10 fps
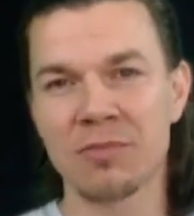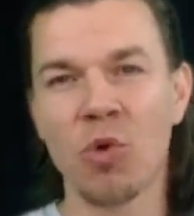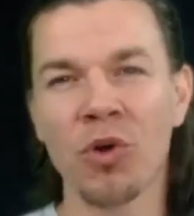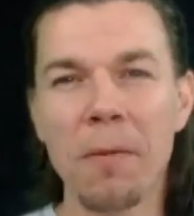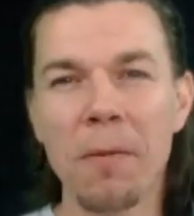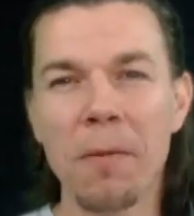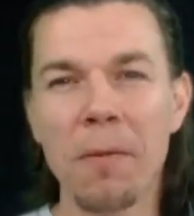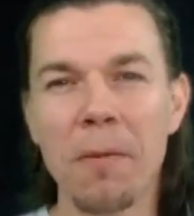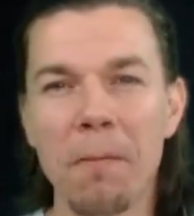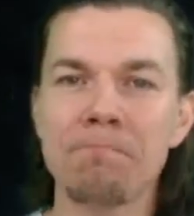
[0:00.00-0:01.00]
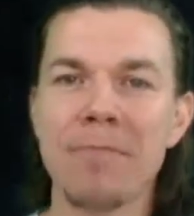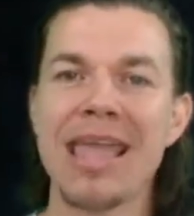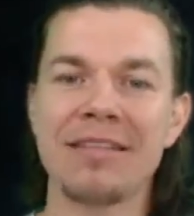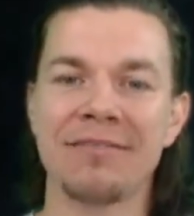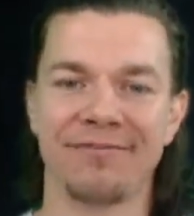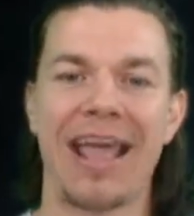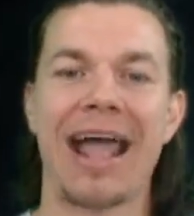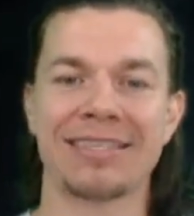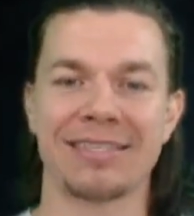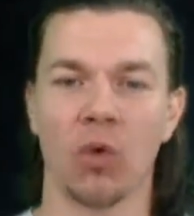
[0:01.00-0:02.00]
It's more the man-made
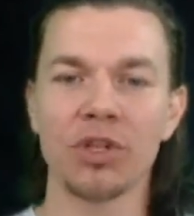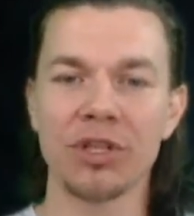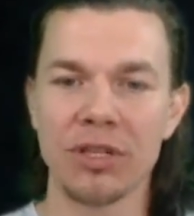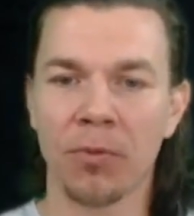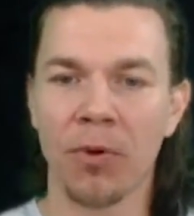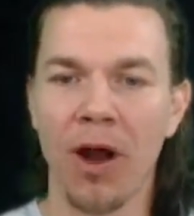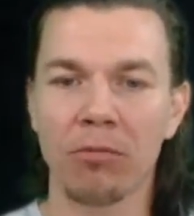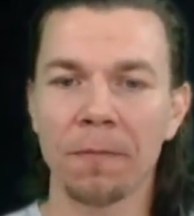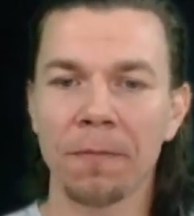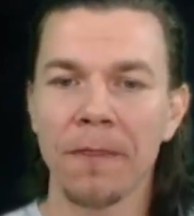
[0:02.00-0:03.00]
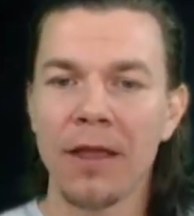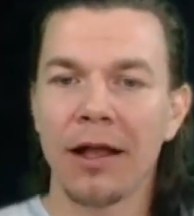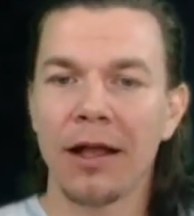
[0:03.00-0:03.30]
fats that are really the problem.